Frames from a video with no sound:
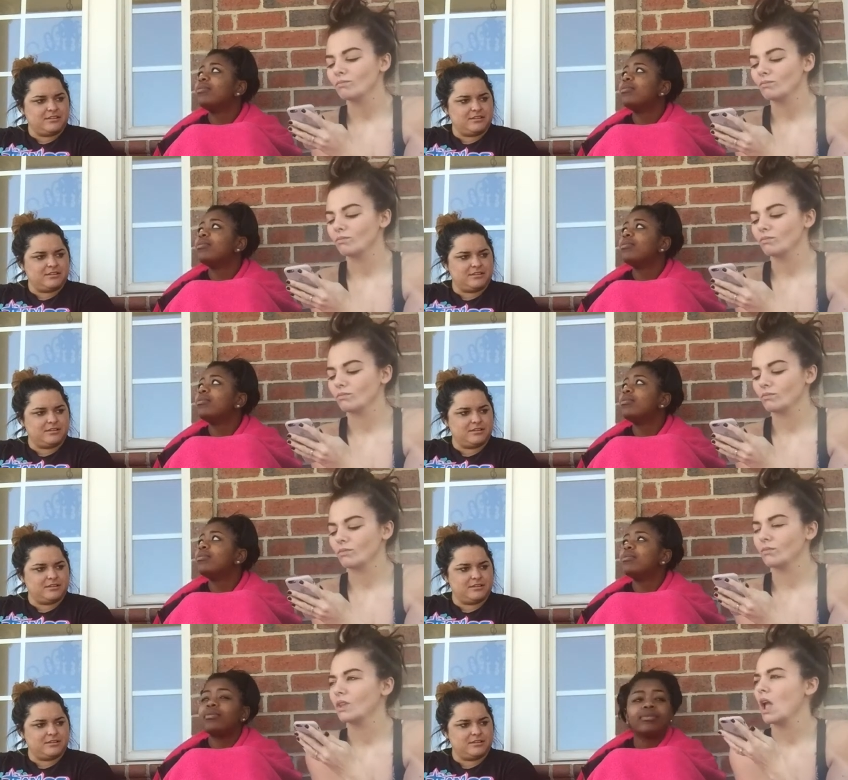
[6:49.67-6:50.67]
Speaker 1: What's your name?
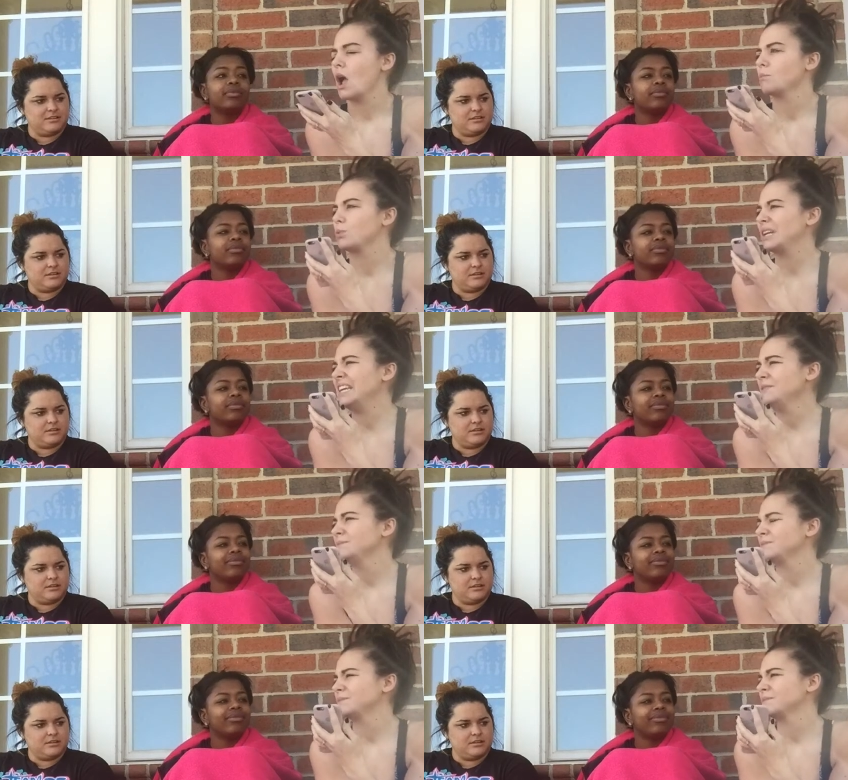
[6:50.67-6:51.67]
Brittany.
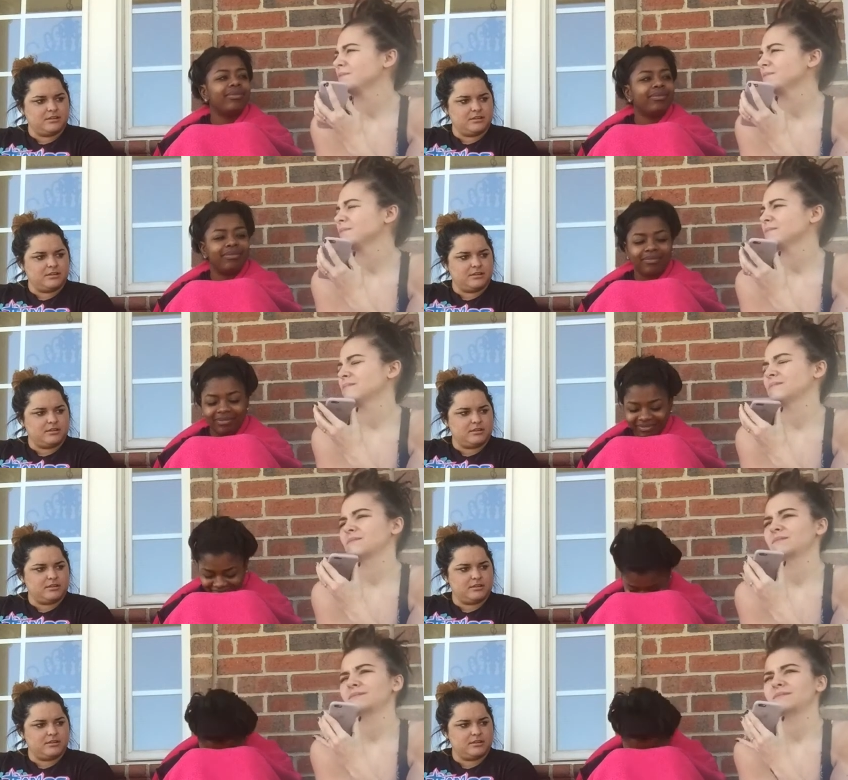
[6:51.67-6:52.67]

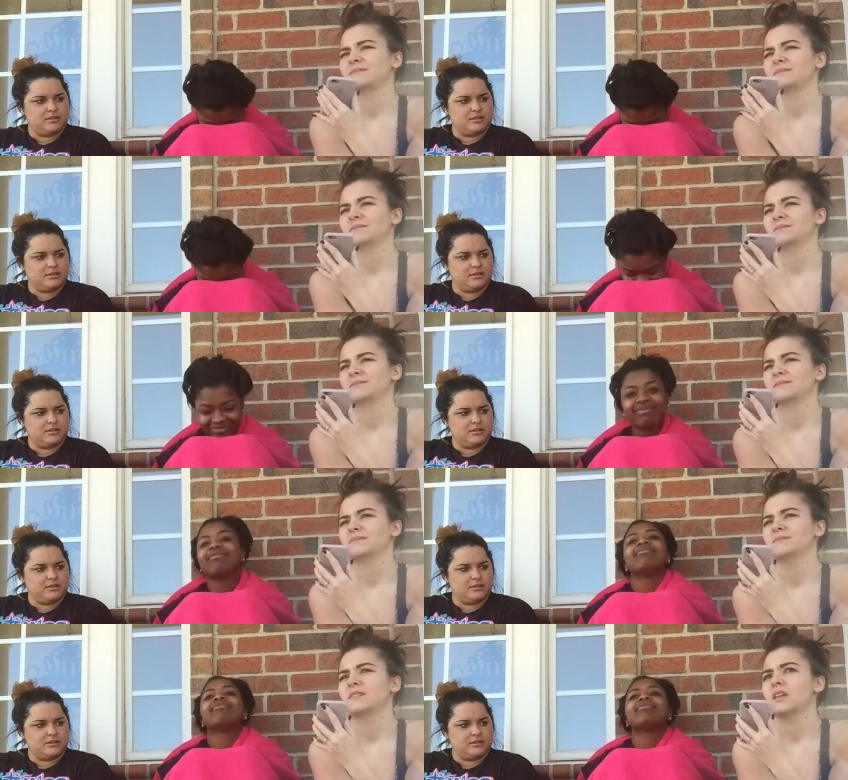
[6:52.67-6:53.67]
Are you new?
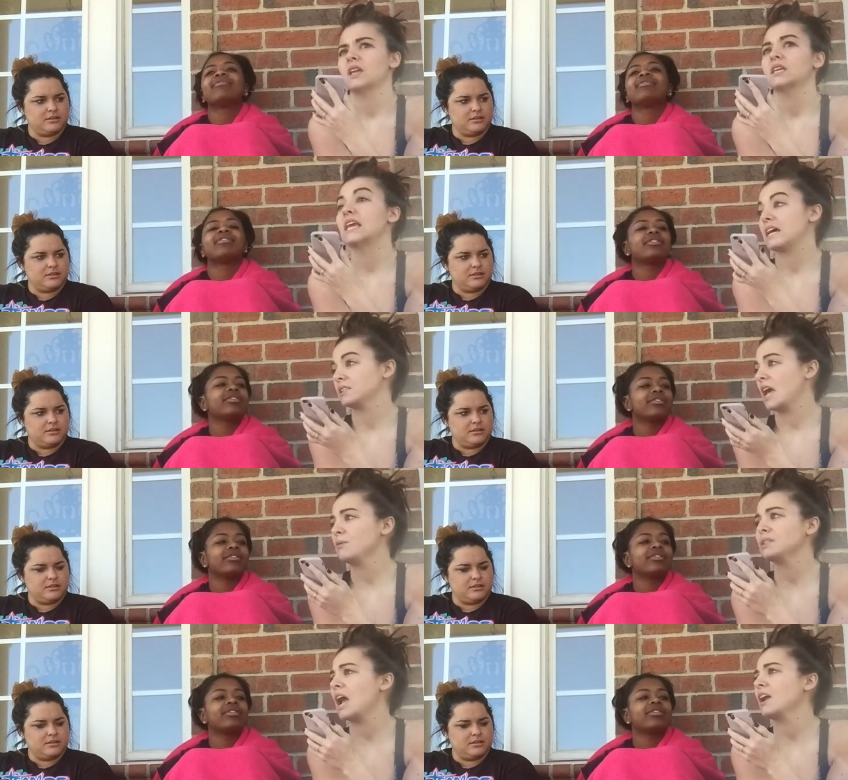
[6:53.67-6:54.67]
Yes, I
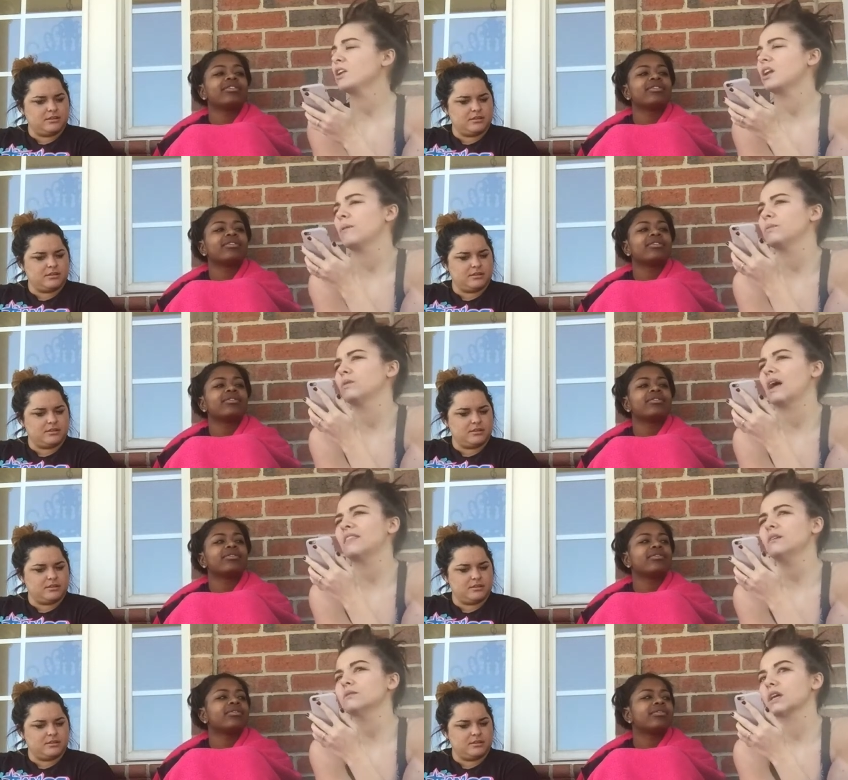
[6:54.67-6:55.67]
was hired a couple. I
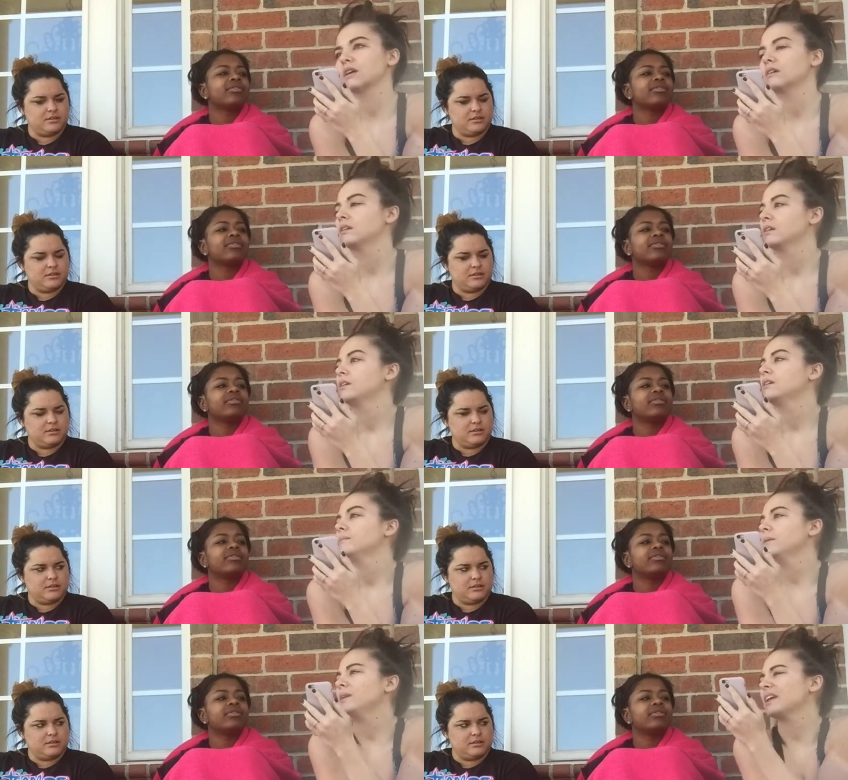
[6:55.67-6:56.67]
think it was like
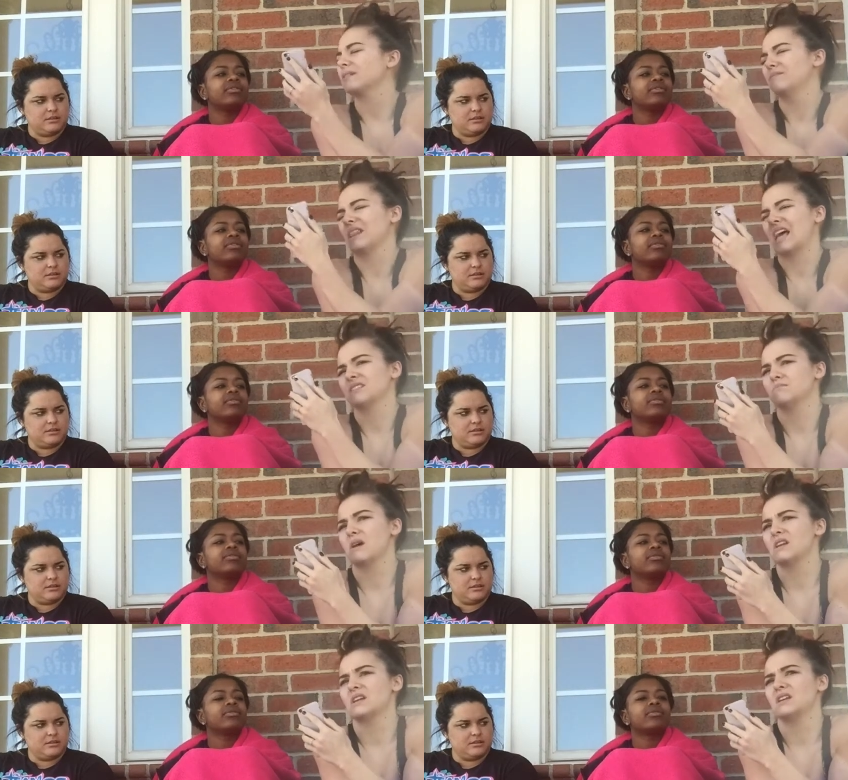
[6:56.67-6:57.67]
maybe like last
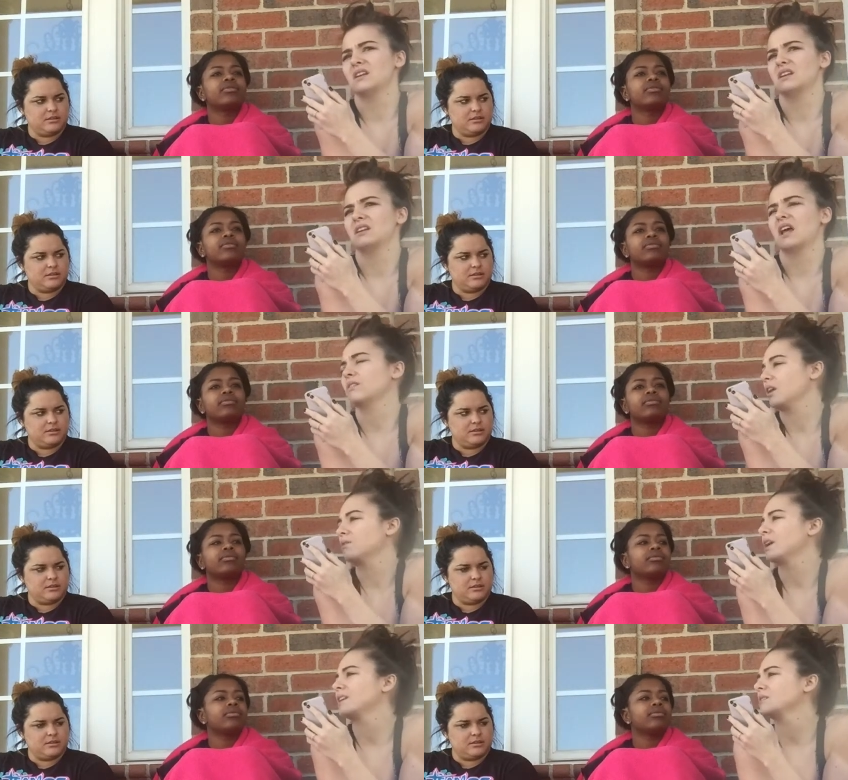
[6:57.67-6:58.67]
month. I don't know
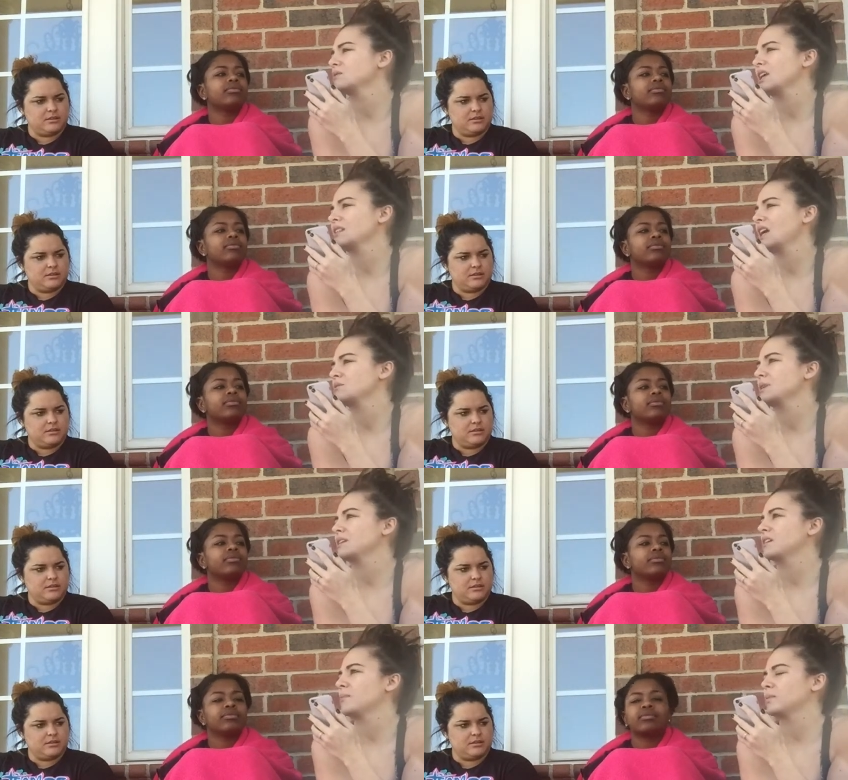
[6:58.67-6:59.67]
when. It was like last week,
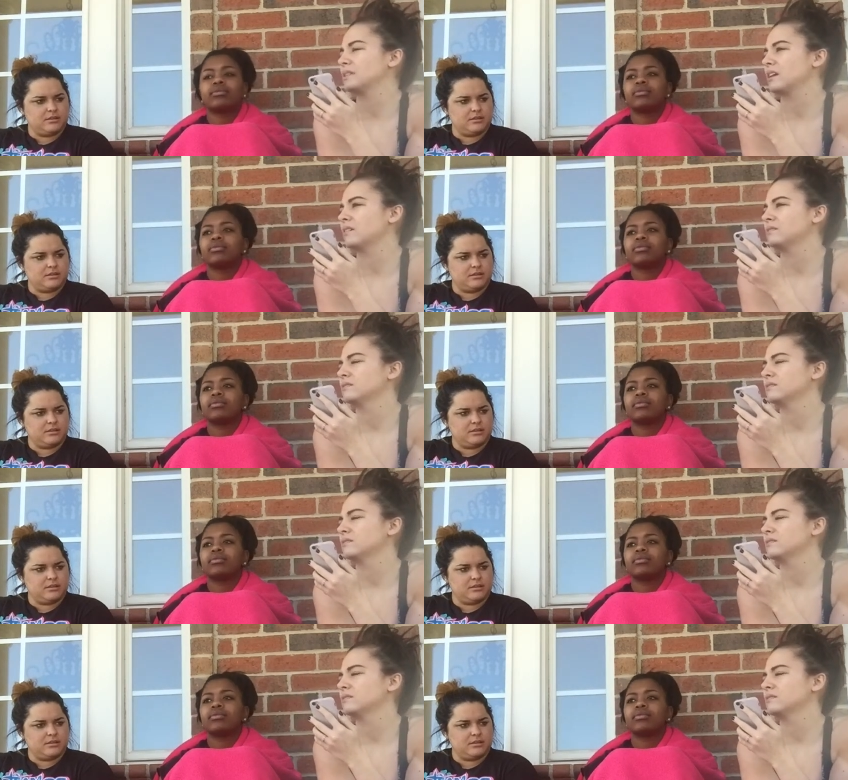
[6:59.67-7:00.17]
a couple weeks ago.